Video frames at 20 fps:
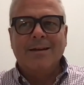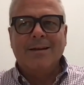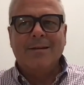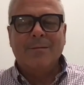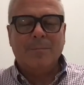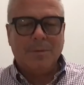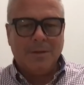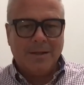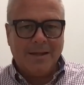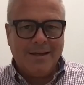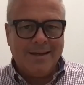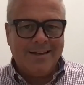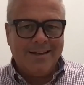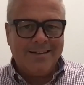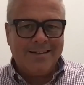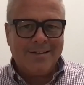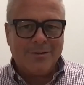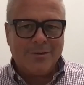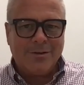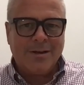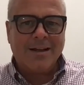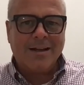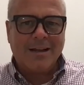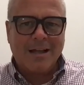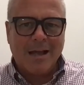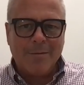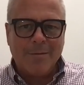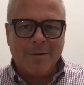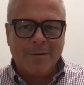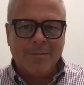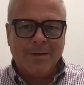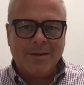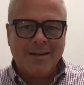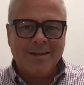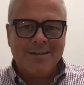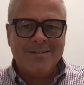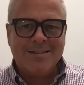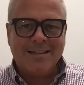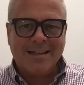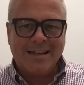complain that they're not coming
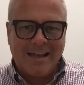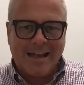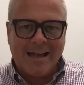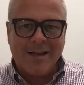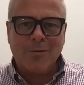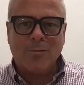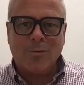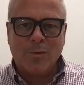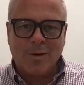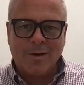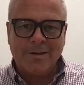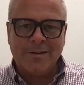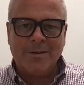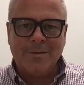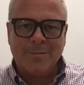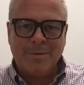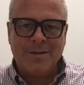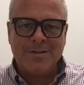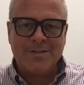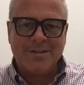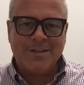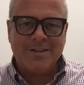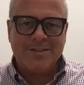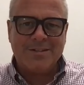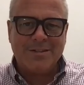because they got to work in their business.